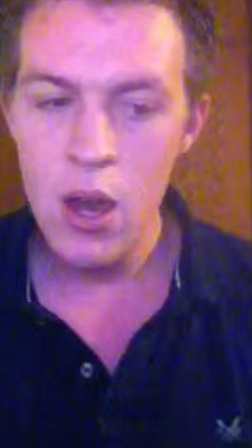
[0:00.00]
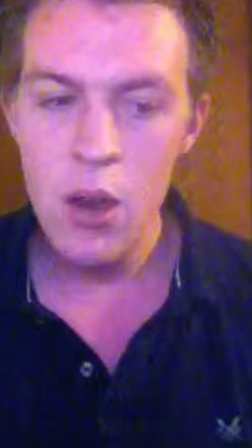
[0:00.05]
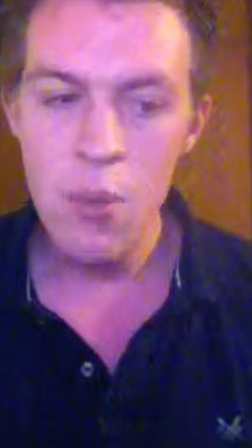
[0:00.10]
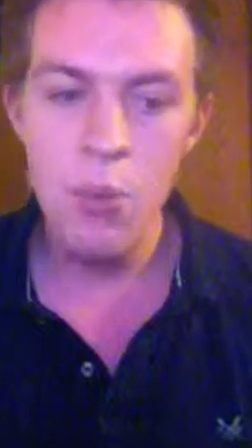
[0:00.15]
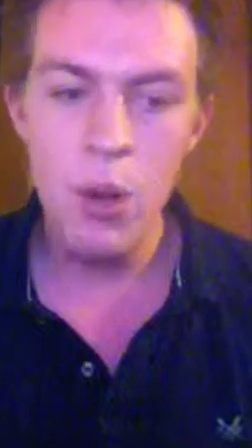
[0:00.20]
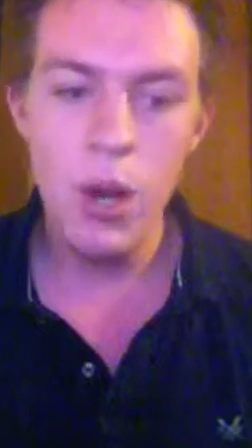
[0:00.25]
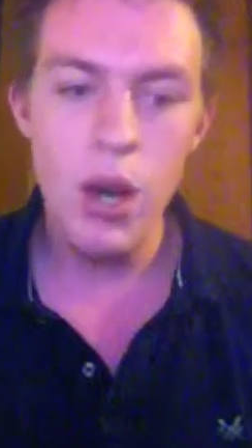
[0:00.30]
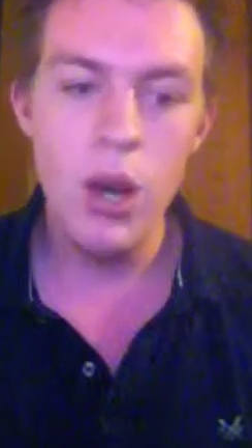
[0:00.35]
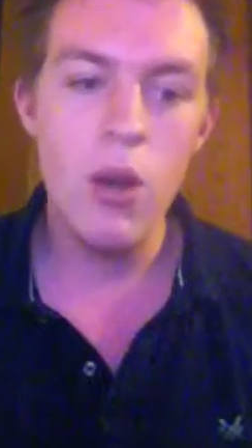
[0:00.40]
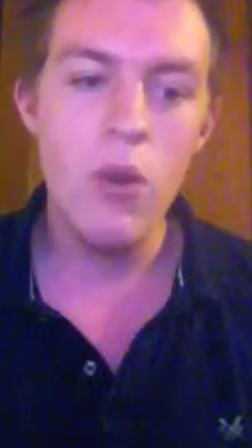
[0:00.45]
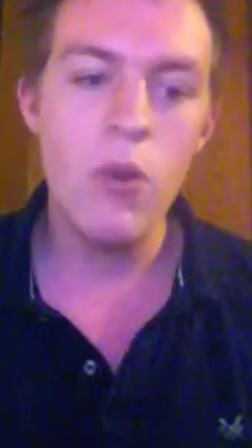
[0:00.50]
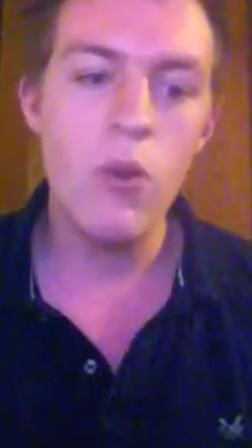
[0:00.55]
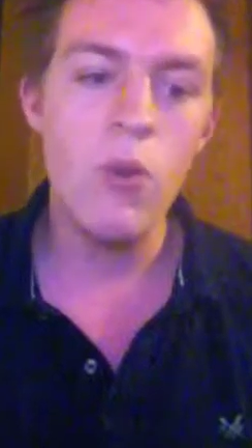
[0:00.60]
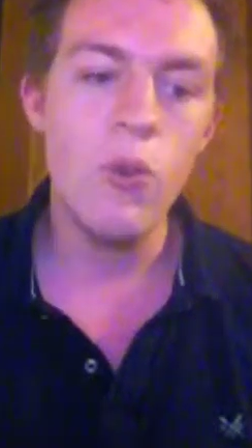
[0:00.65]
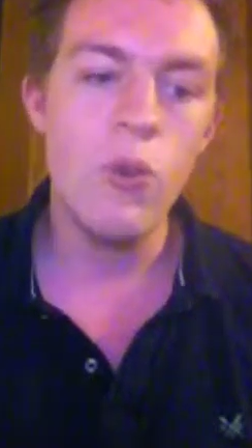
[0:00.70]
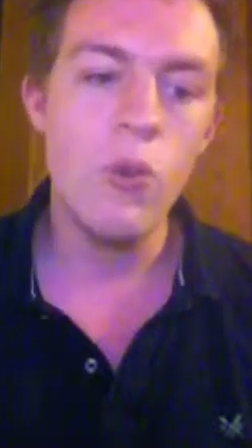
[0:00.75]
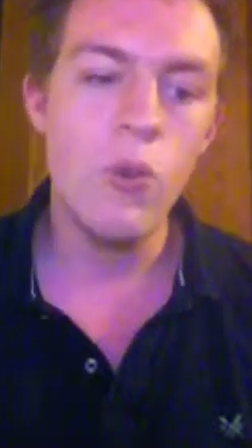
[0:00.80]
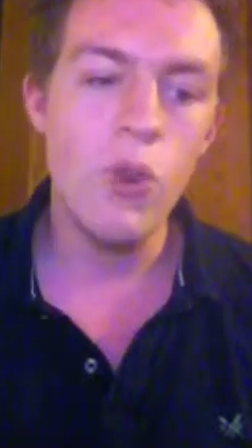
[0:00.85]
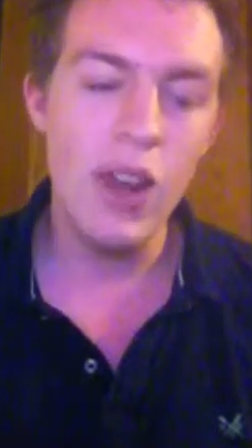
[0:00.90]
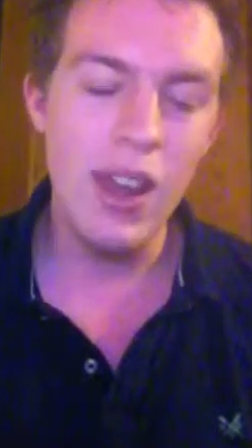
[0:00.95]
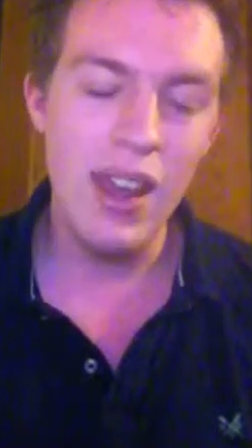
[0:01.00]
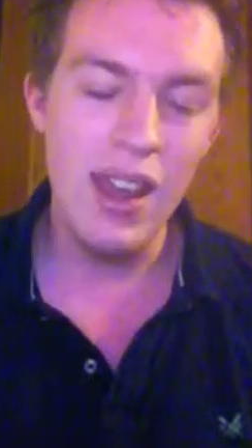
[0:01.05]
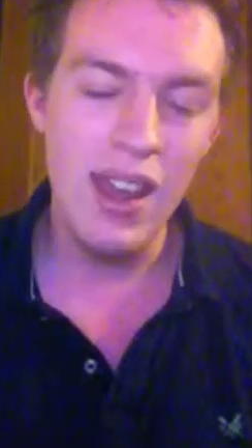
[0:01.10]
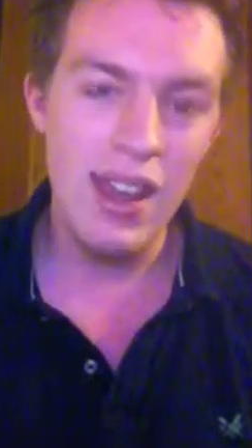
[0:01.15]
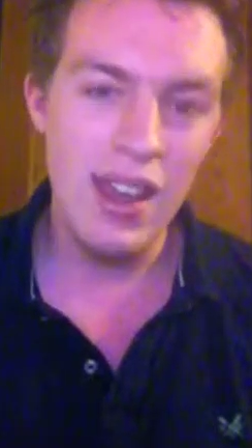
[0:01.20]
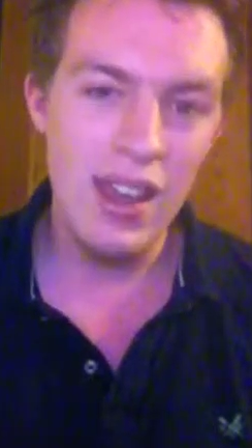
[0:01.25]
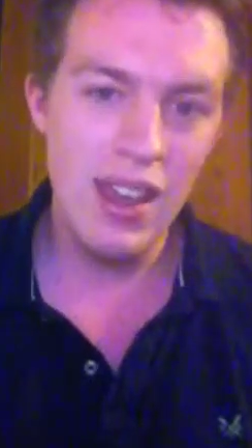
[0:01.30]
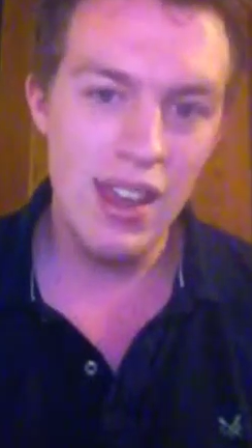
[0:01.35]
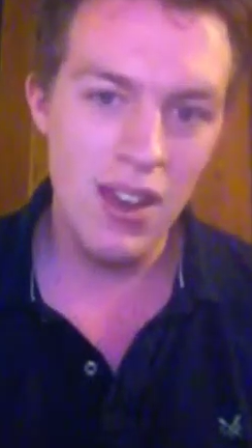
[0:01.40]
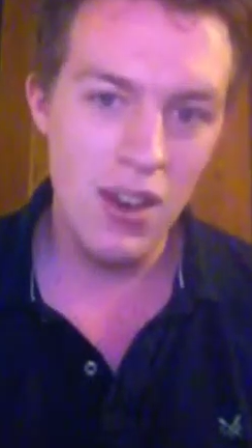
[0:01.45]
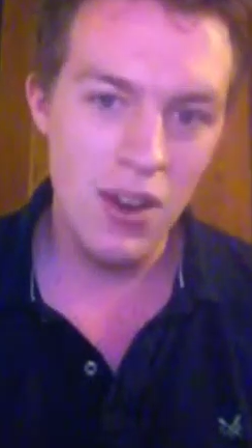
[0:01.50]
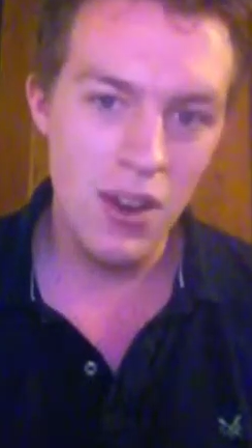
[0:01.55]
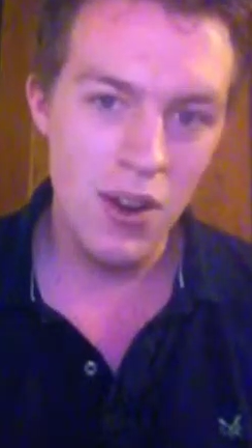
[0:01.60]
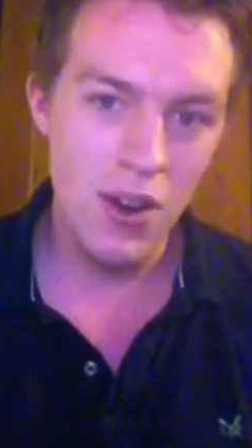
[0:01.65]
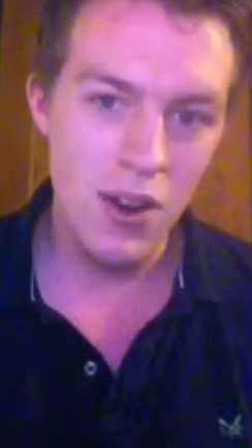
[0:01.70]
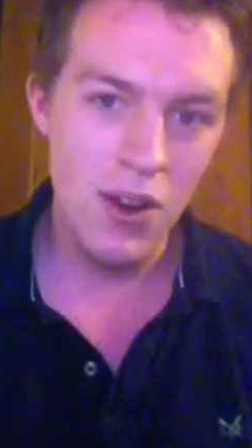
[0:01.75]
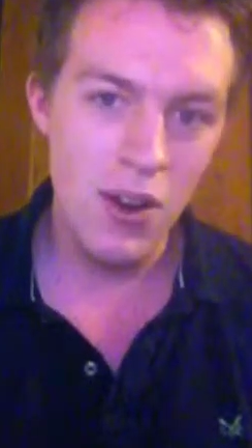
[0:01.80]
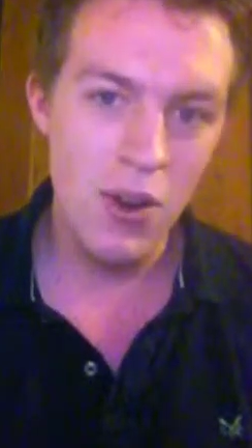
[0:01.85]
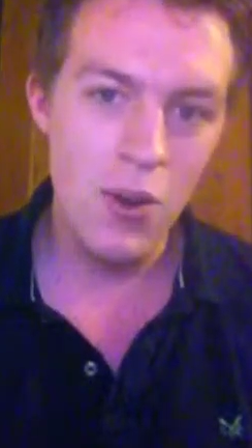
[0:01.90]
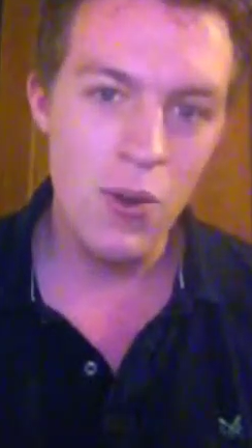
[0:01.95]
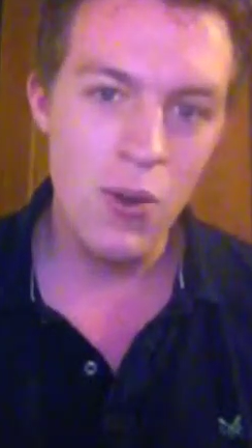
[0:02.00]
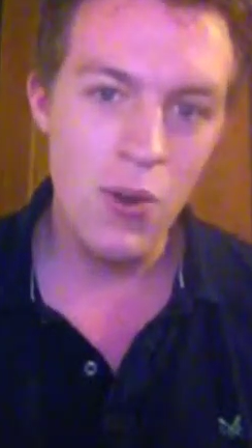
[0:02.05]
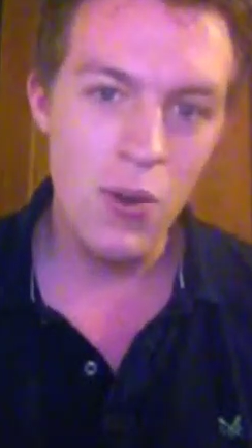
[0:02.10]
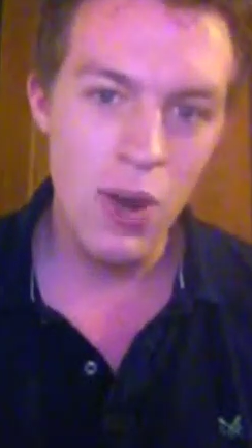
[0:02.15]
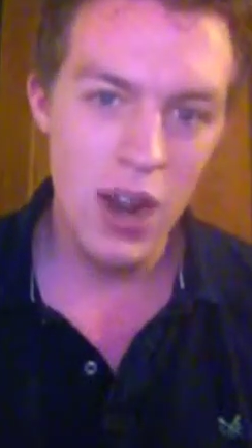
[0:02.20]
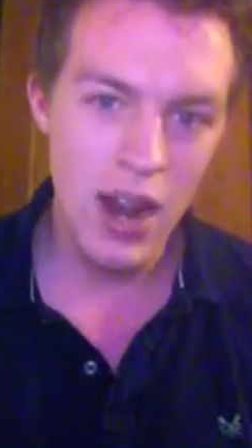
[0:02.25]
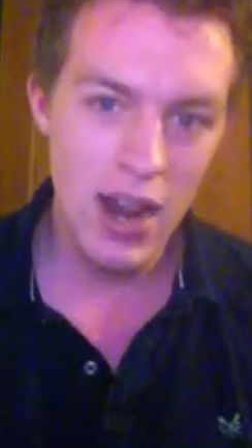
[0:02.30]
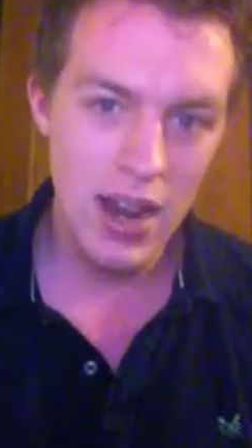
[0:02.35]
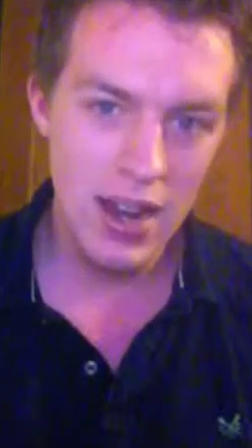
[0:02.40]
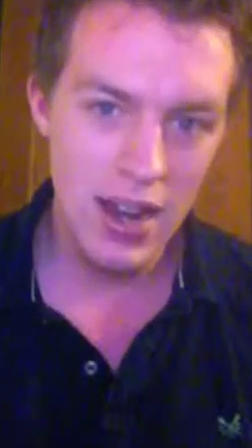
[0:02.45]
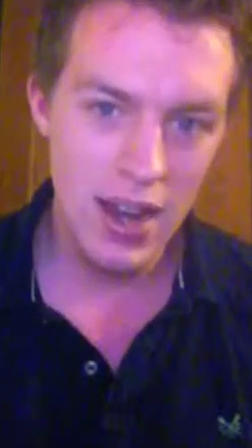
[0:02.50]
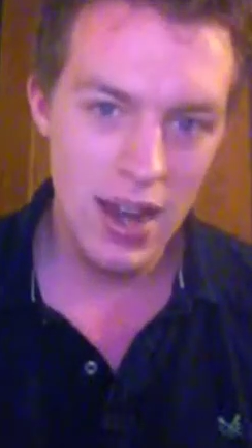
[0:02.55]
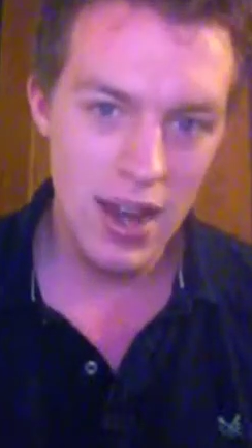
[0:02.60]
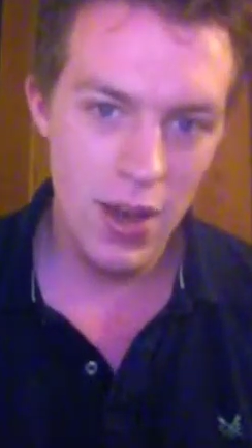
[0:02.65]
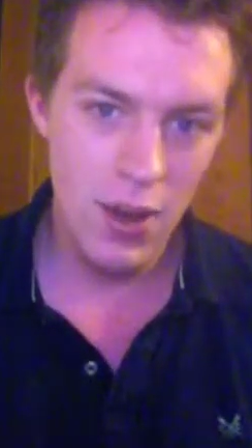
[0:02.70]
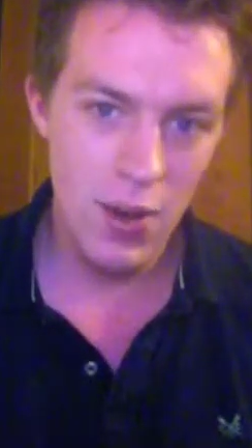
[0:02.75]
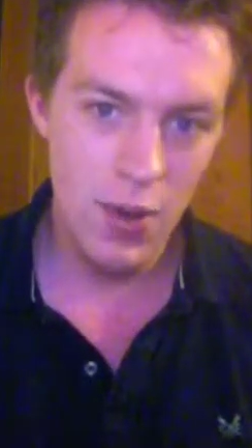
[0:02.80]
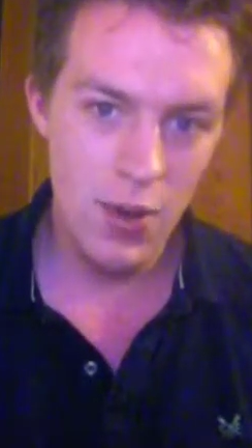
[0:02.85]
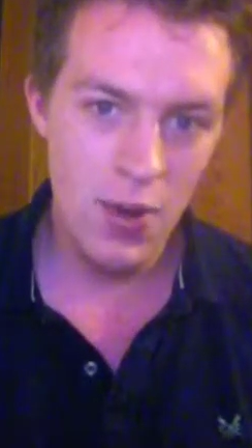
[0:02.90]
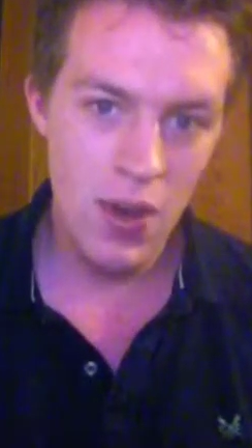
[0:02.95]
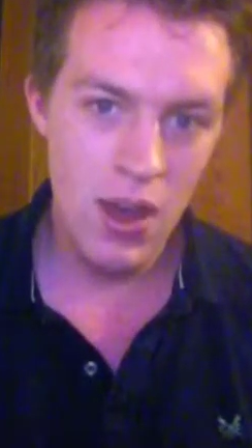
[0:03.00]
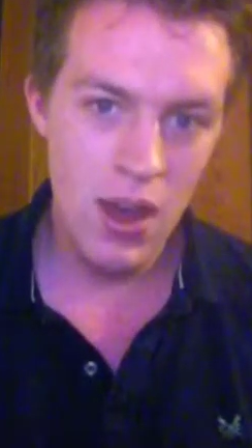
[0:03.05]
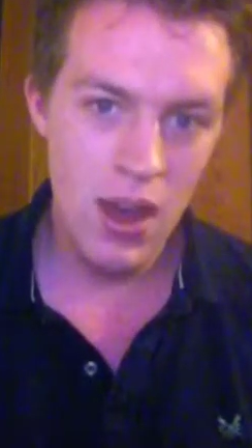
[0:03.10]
But right here, right now,